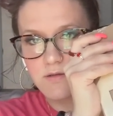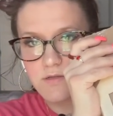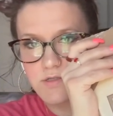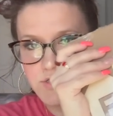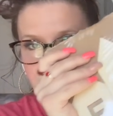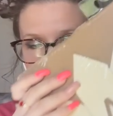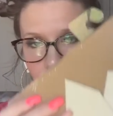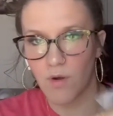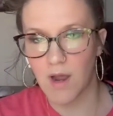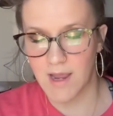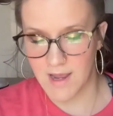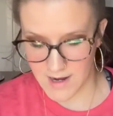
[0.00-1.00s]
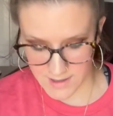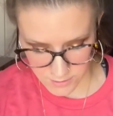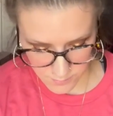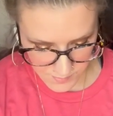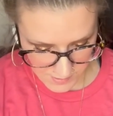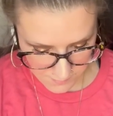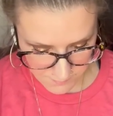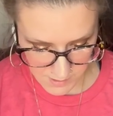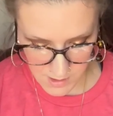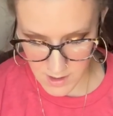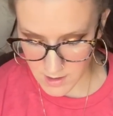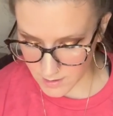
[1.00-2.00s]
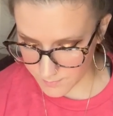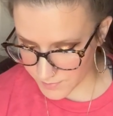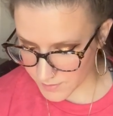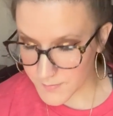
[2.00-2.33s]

So I had her pick me up